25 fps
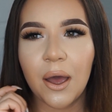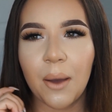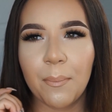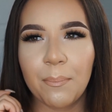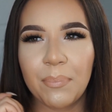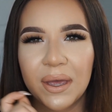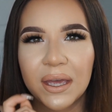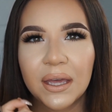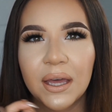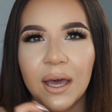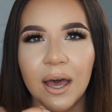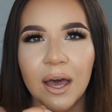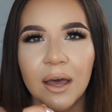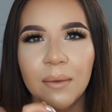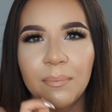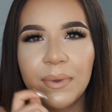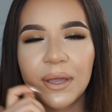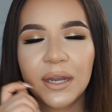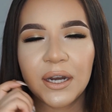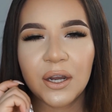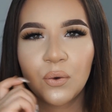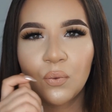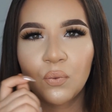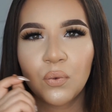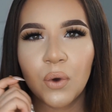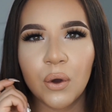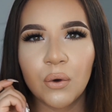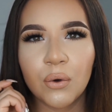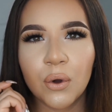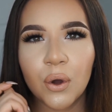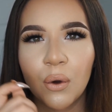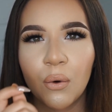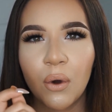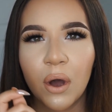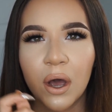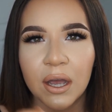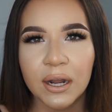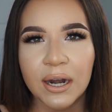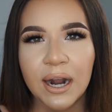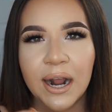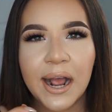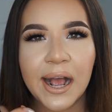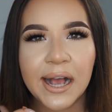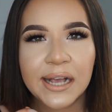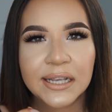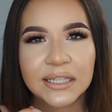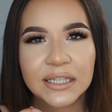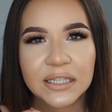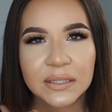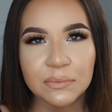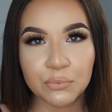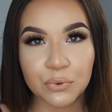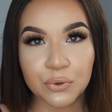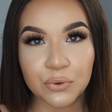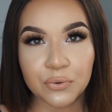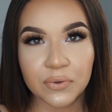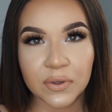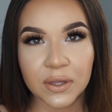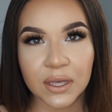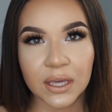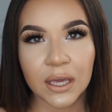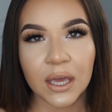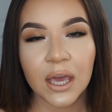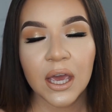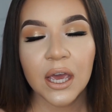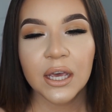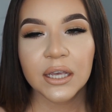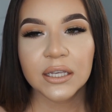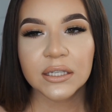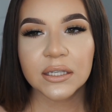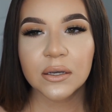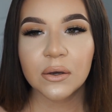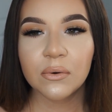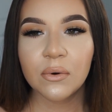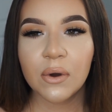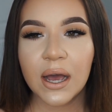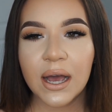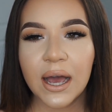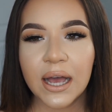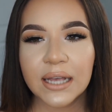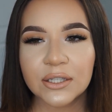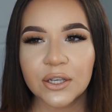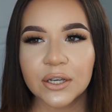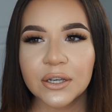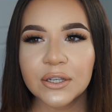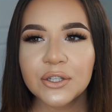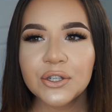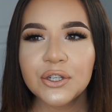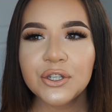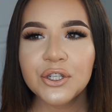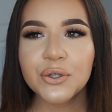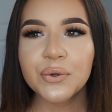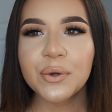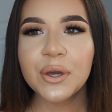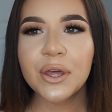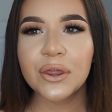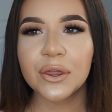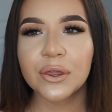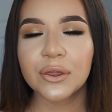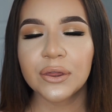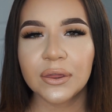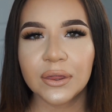pick up and it won't go on as smoothly. So as long as you're doing,